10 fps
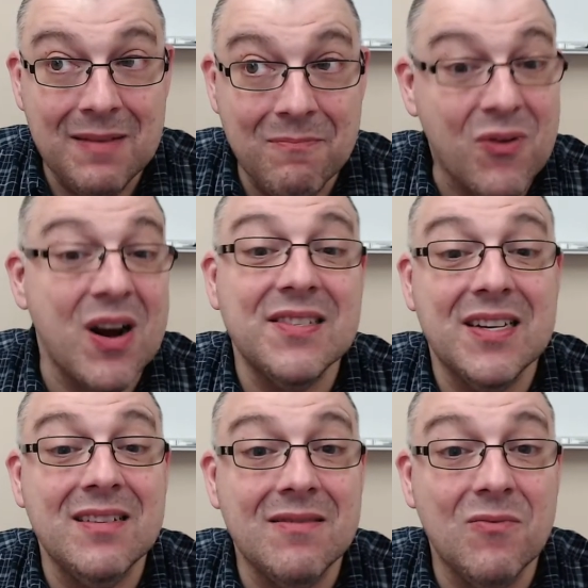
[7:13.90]

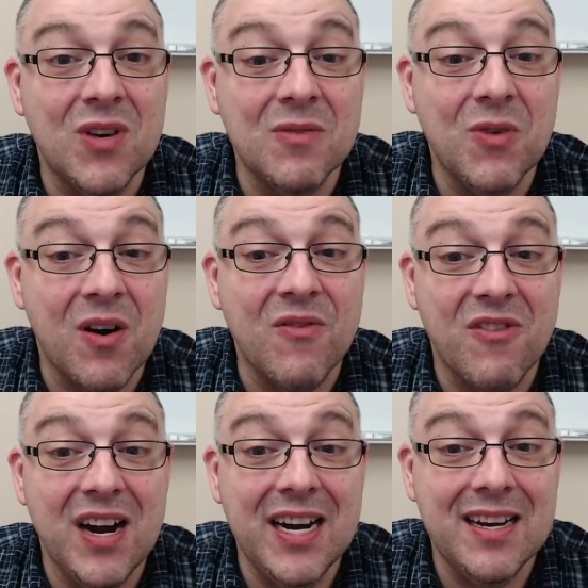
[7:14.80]
present when we are
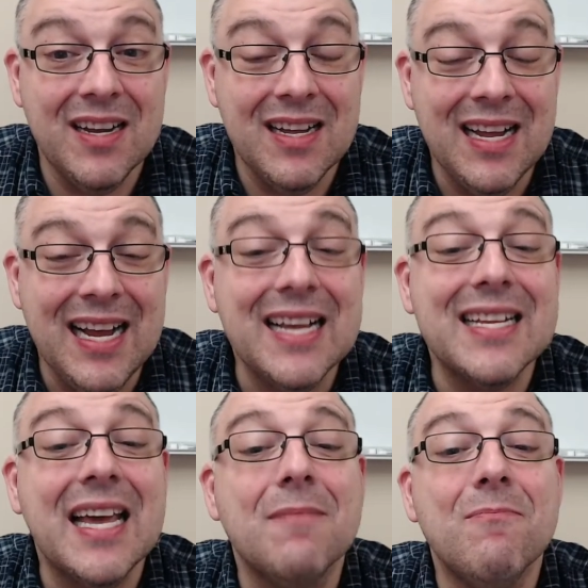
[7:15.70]
afraid. It
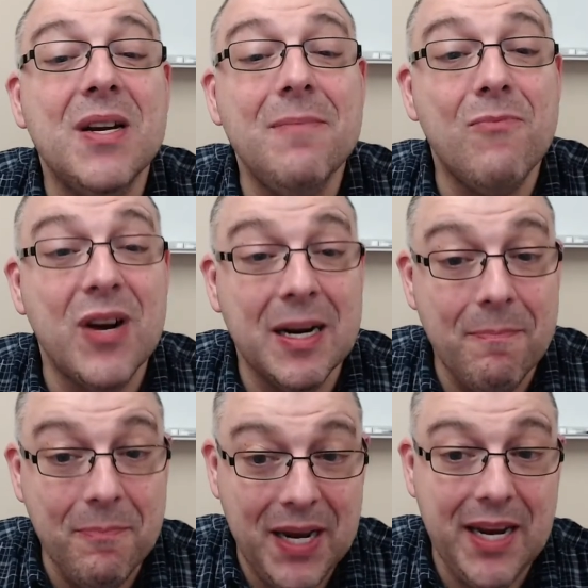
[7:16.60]
can bring
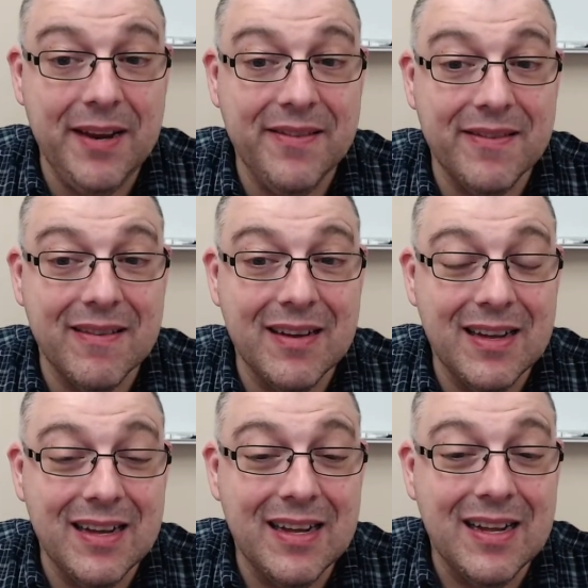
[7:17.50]
peace
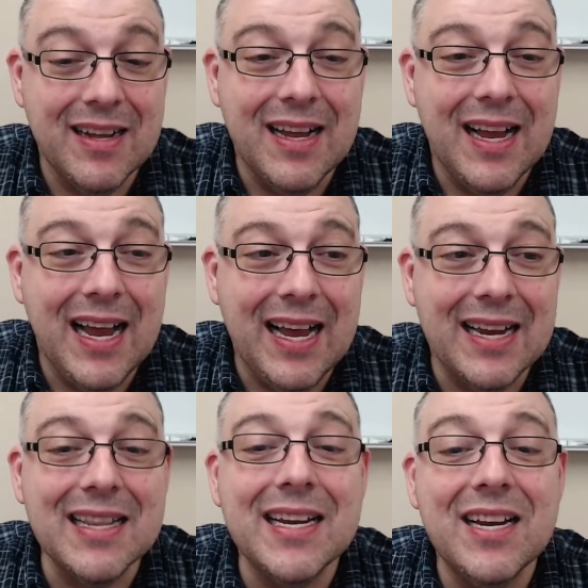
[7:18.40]

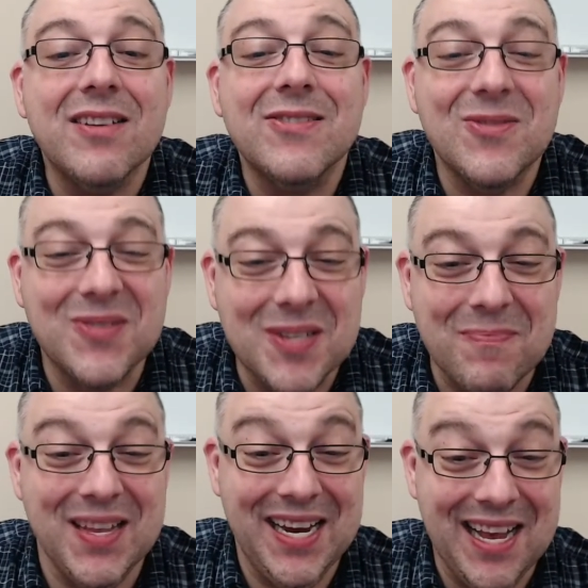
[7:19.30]
and lead us to
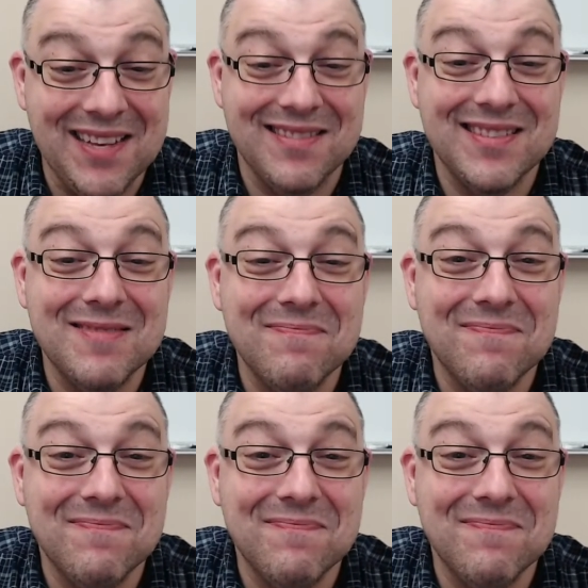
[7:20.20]
something else.